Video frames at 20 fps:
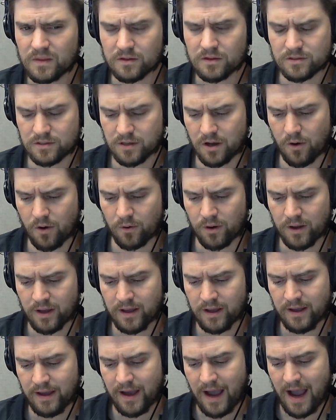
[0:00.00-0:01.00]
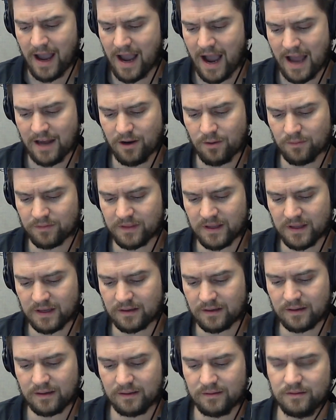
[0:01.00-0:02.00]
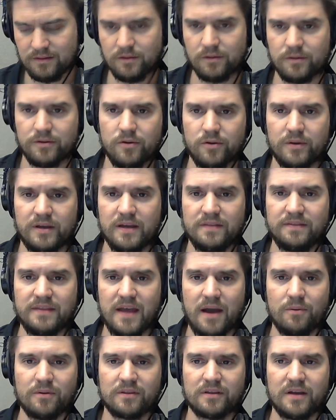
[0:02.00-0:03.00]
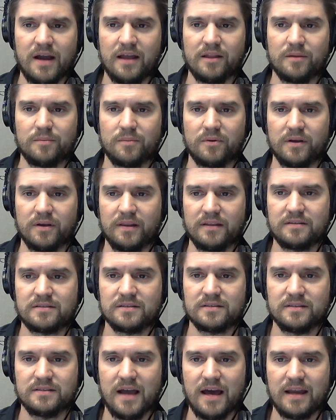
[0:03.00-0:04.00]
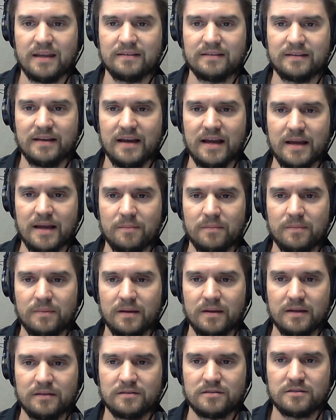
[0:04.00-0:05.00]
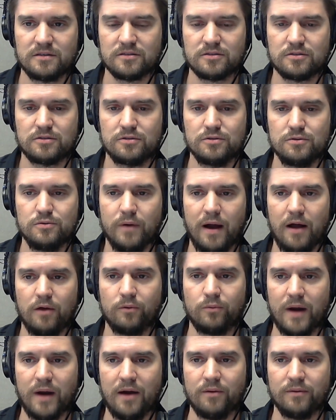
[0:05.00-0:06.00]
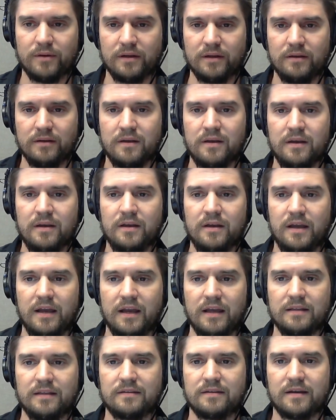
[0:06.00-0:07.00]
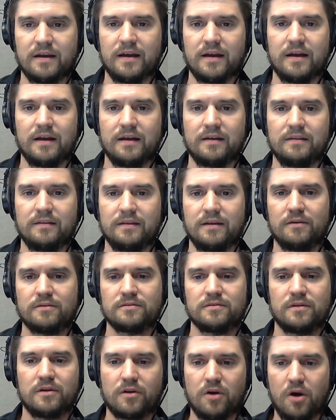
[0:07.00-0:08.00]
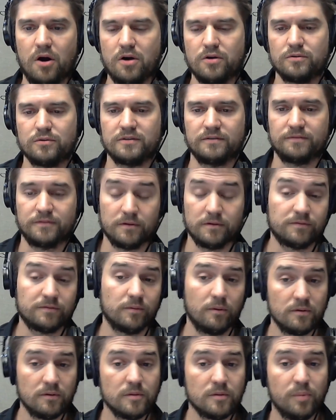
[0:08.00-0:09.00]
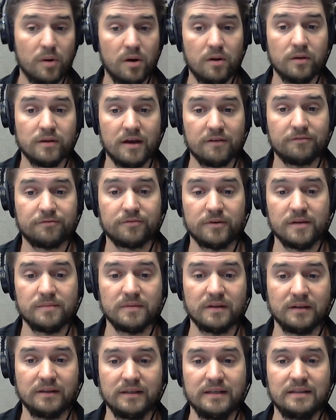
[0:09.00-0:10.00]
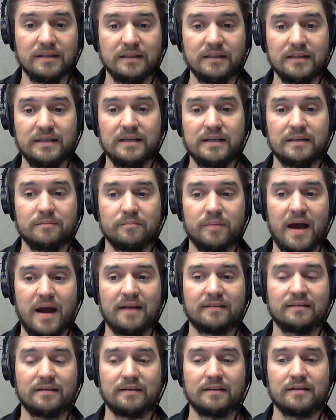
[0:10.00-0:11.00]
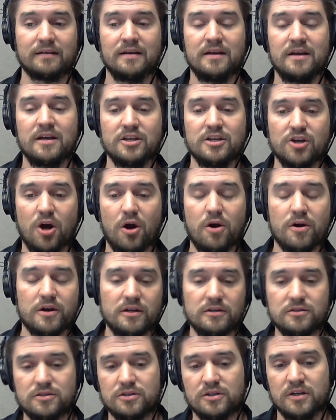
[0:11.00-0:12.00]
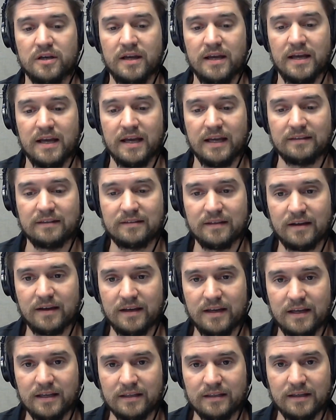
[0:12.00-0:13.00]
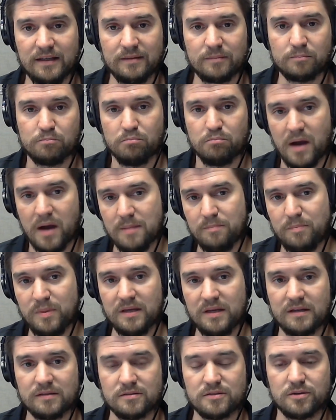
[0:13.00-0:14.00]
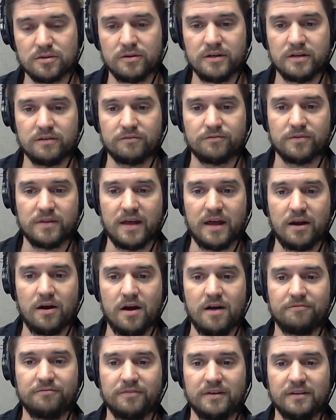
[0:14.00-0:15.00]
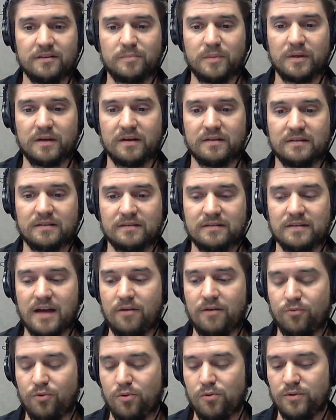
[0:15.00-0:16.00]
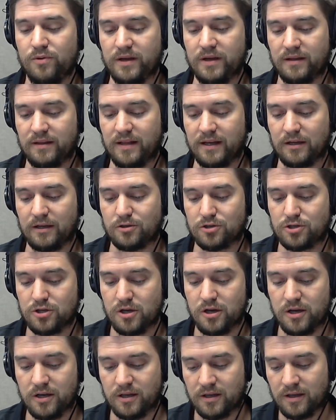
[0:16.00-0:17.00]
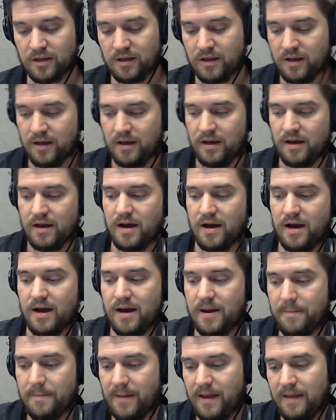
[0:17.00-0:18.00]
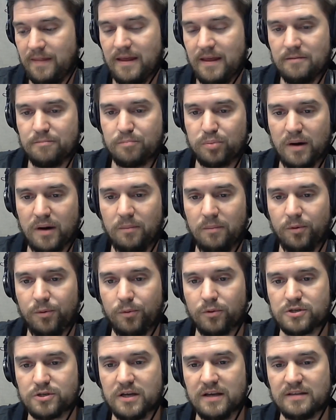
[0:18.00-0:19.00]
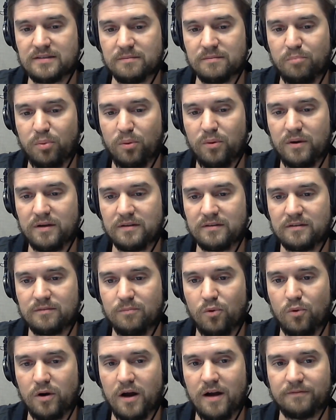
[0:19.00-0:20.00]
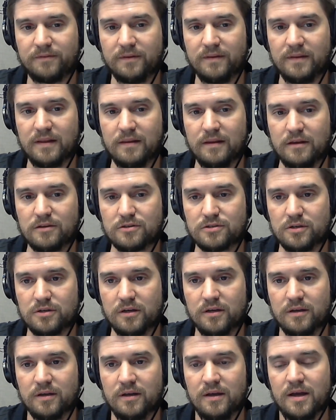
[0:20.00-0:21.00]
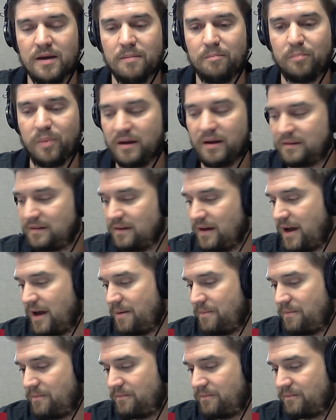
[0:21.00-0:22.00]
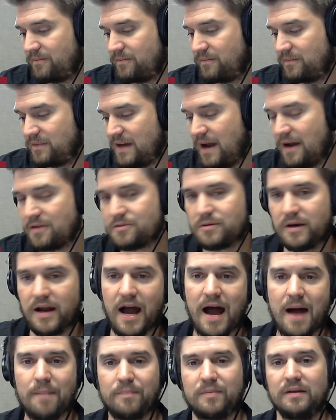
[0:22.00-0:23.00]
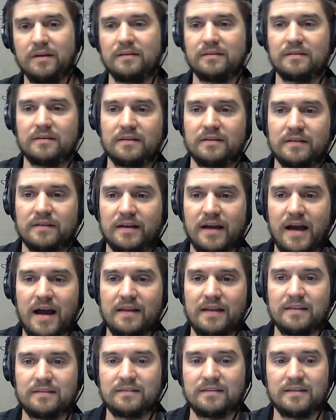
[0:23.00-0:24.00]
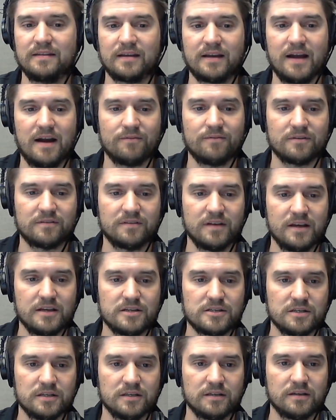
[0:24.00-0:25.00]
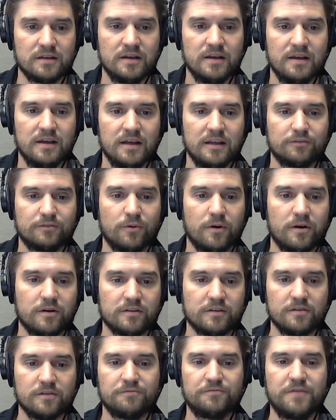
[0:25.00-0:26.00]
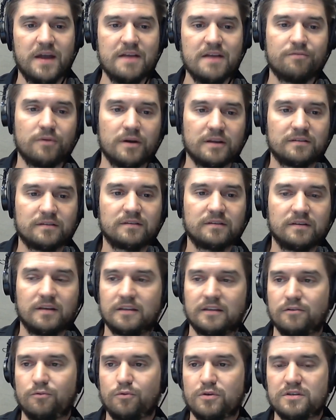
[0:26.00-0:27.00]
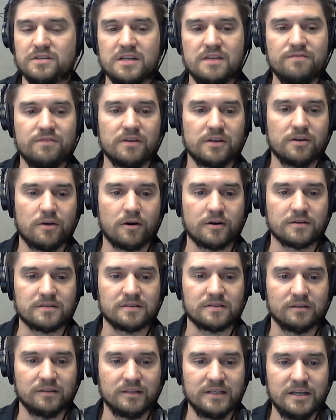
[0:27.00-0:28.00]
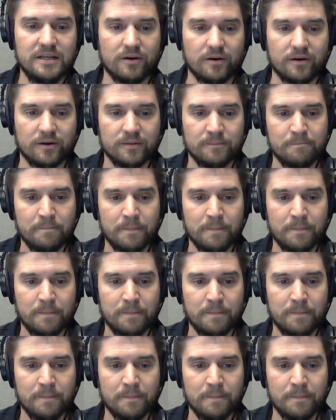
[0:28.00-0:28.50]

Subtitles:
So I don't think You'll get that with Kyler Murray. That's just not his game. It's just too well-rounded. And the Arizona Cardinals, if they're throwing the ball enough for him to lead the league in passing yardage, it might be concerning for that offense because it's not rolling like it should. And they probably were chasing points more often than they should. But DeAndre Hopkins is a guy that's in the conversation as far as the favorites as a receiving yards leader.